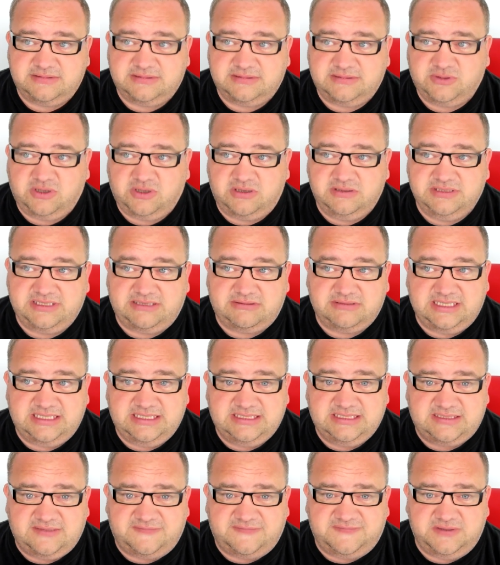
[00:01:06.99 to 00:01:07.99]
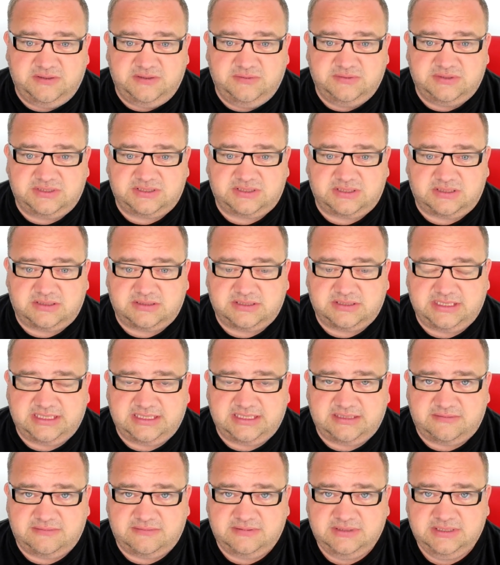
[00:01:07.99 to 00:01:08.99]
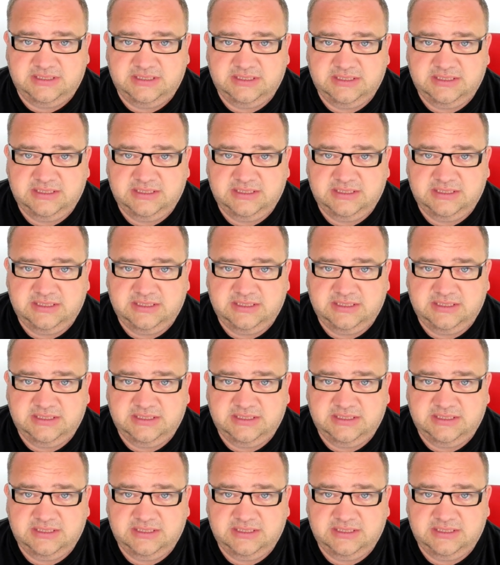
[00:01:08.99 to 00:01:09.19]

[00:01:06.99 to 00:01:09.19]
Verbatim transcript: I'm going down there this afternoon to sort it out.